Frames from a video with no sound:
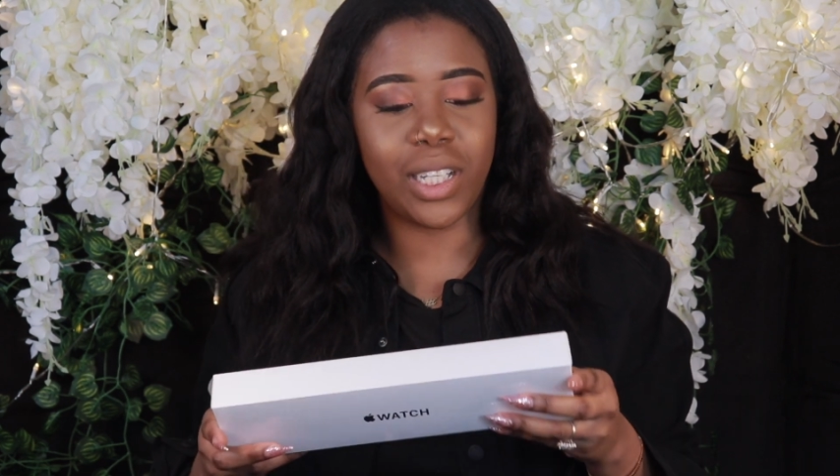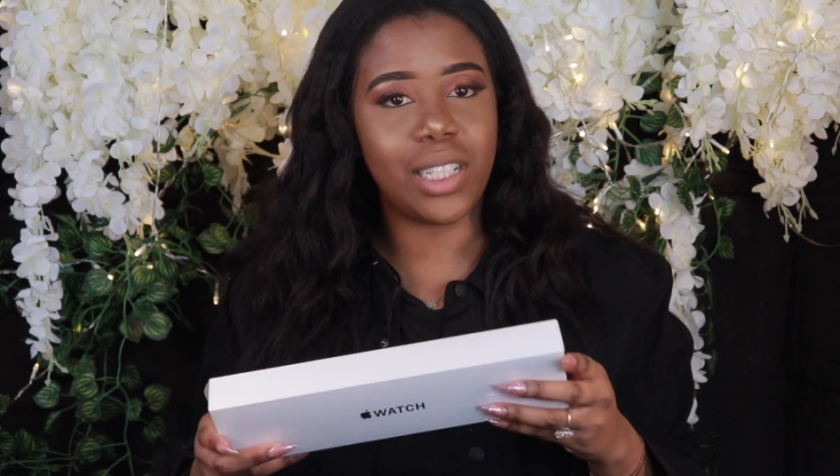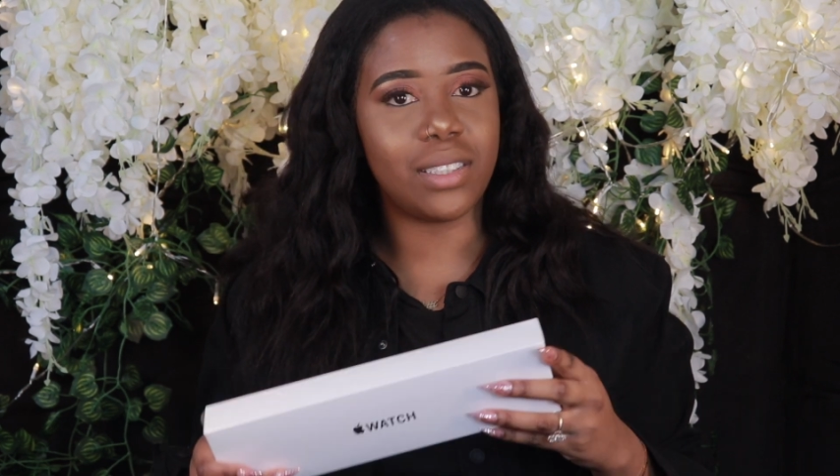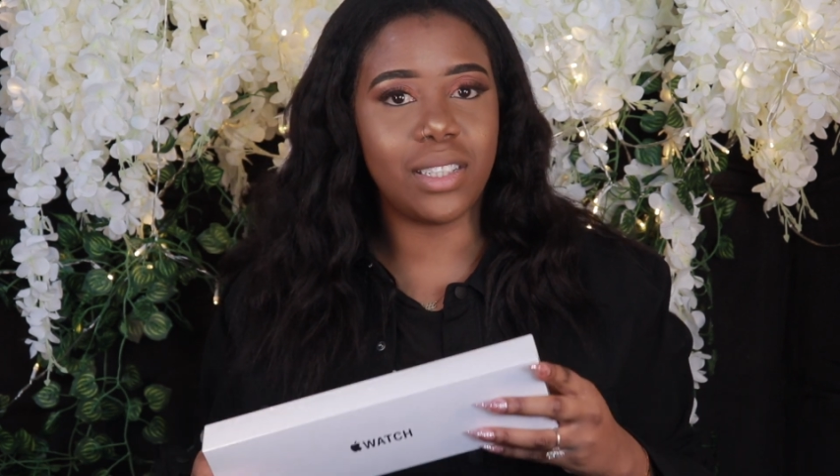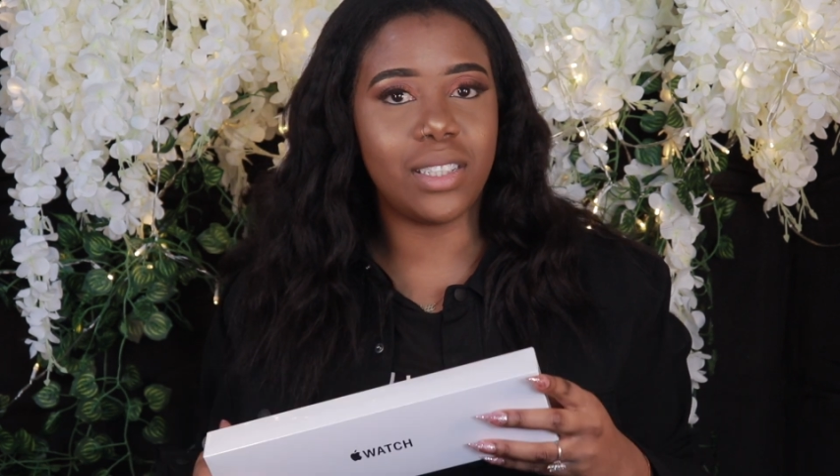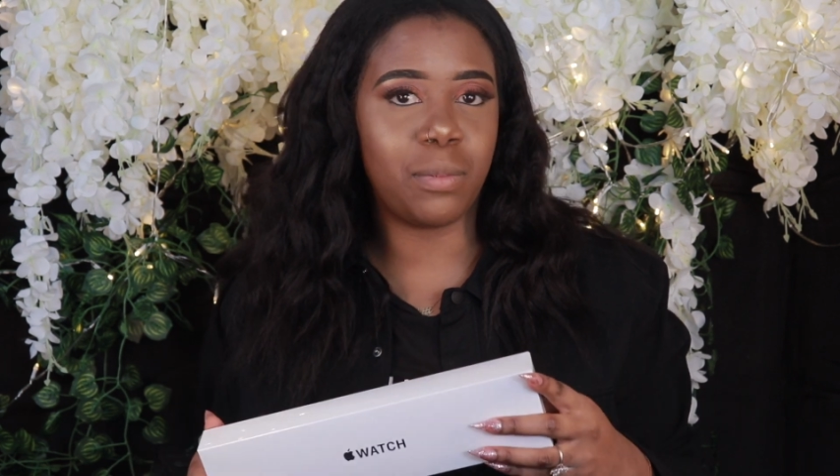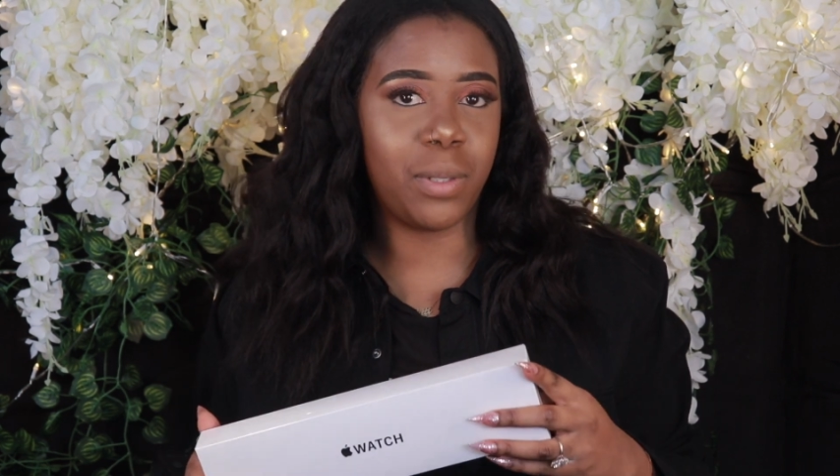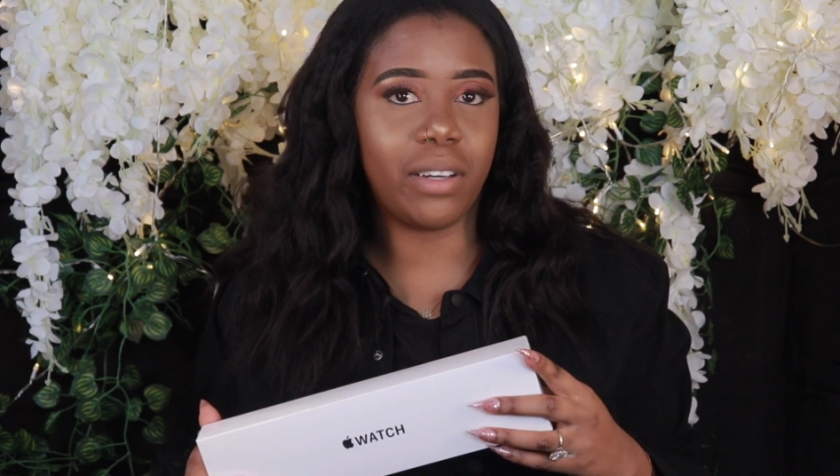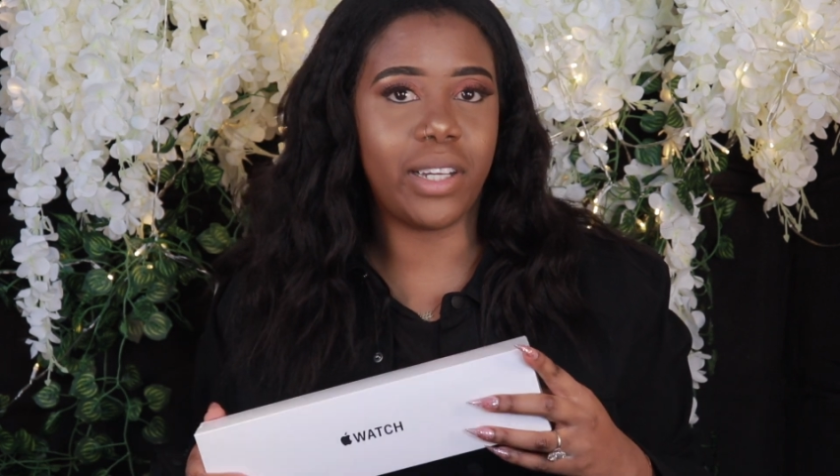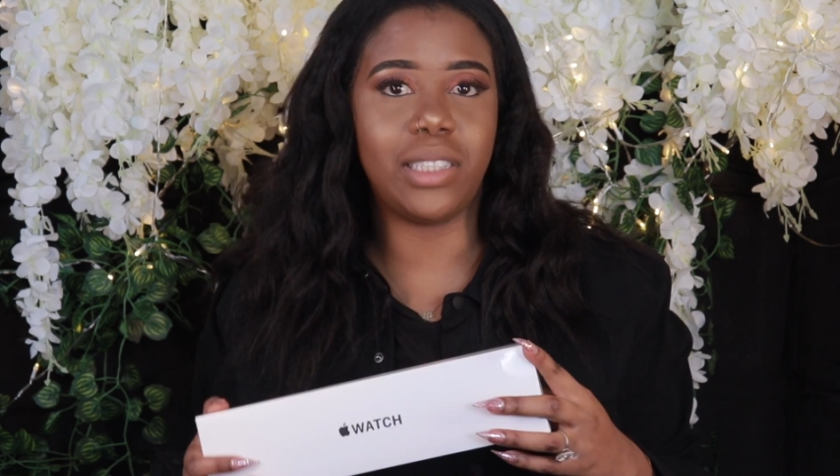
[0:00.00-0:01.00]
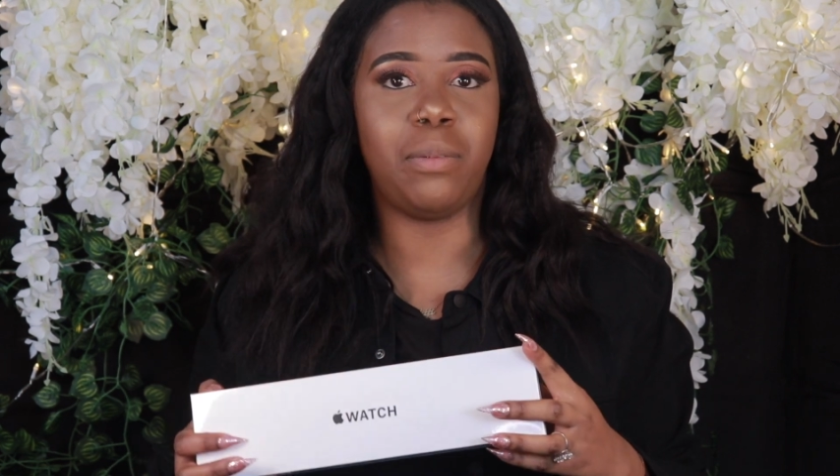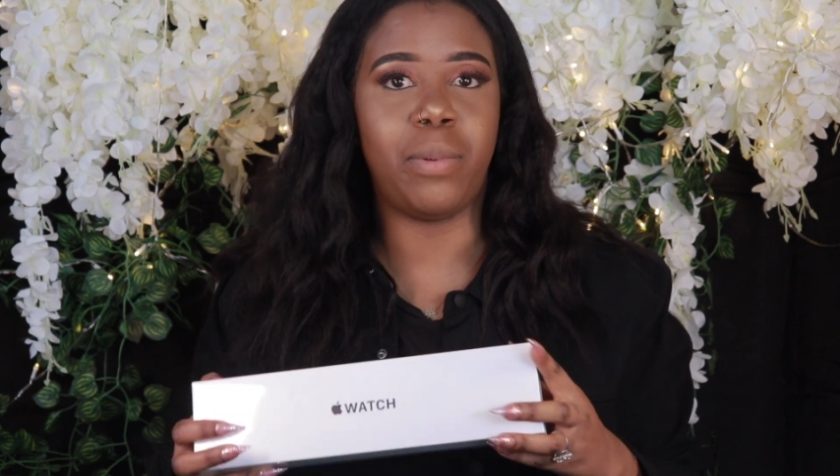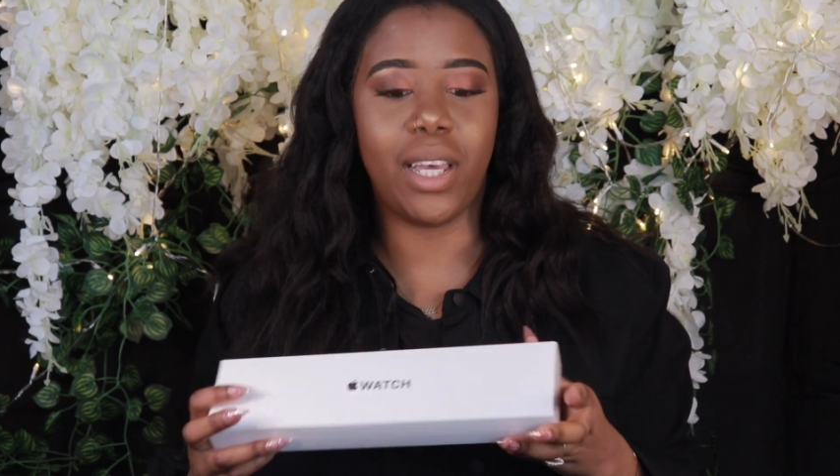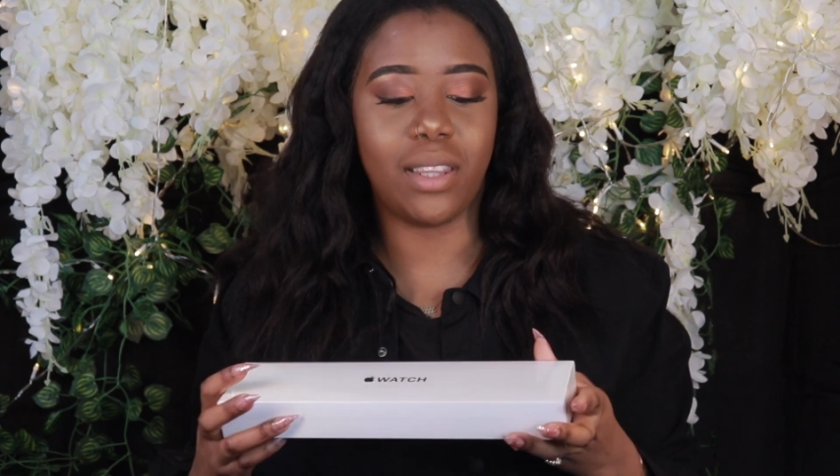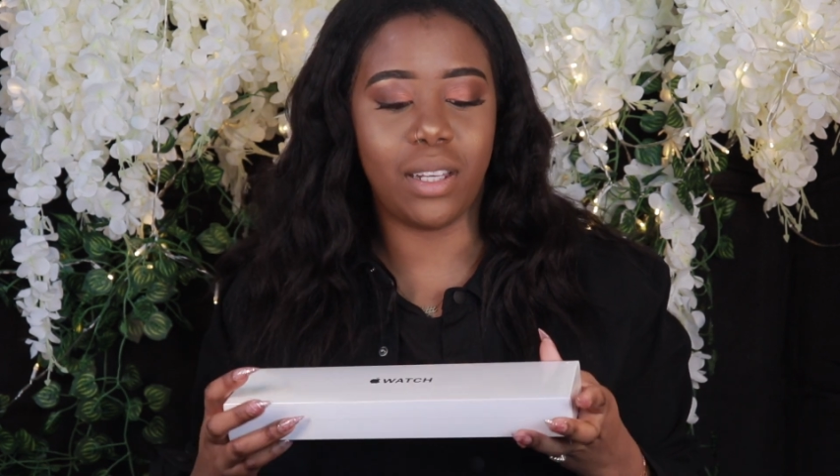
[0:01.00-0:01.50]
It doesn't need to be crazy big.